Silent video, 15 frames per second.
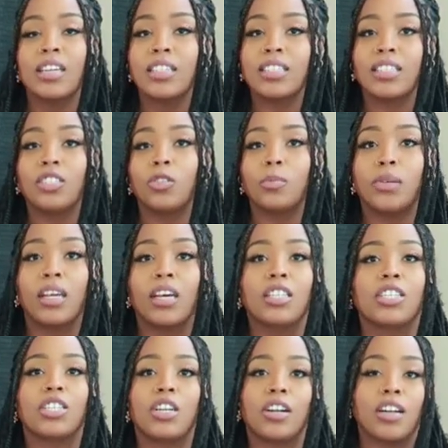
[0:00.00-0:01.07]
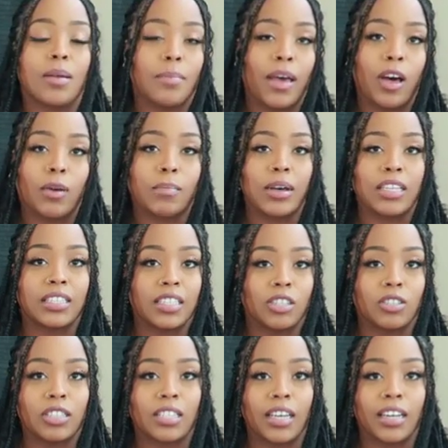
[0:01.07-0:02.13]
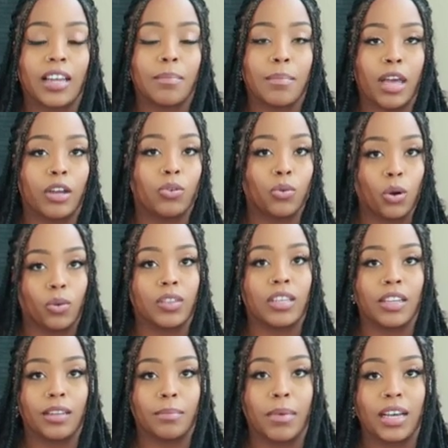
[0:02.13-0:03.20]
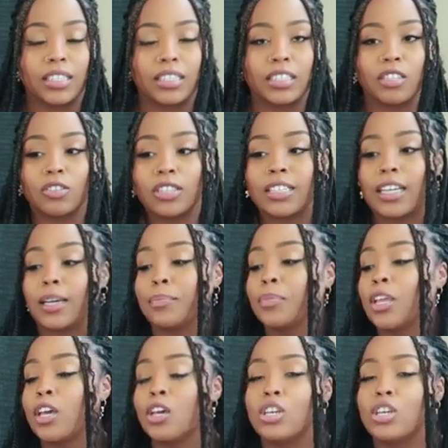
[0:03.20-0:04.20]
still be uncertain about my skill set and my growth in my skill set.